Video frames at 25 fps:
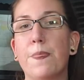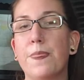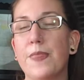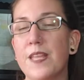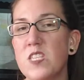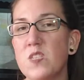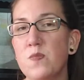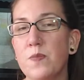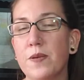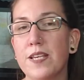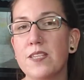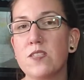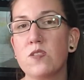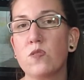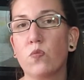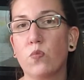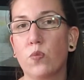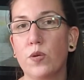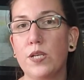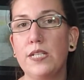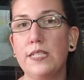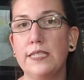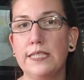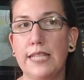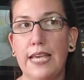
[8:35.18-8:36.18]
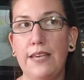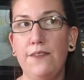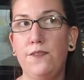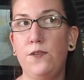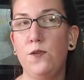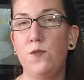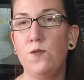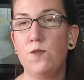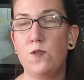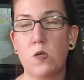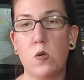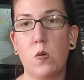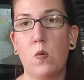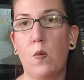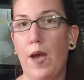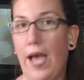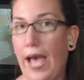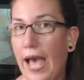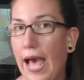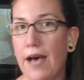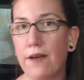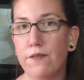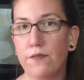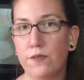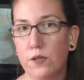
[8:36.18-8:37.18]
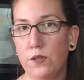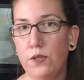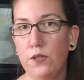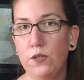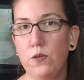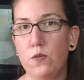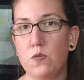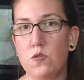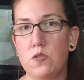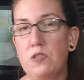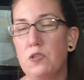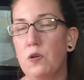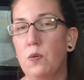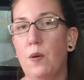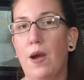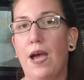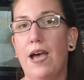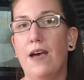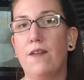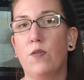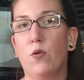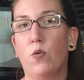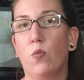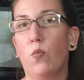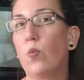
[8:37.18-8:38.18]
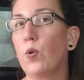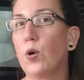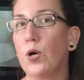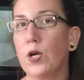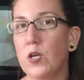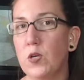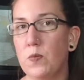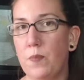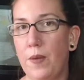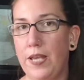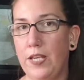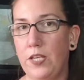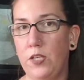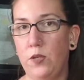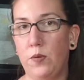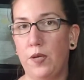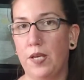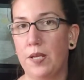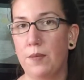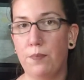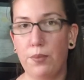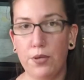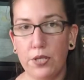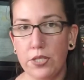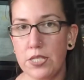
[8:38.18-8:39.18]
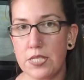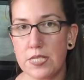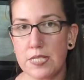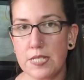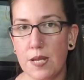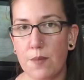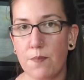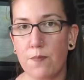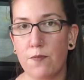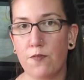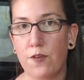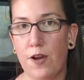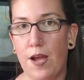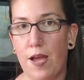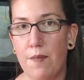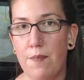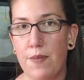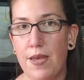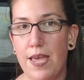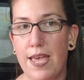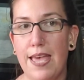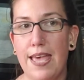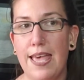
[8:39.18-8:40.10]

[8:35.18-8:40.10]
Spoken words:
That's because in real life, you don't have clues. You don't have a word bank you can pull stuff from,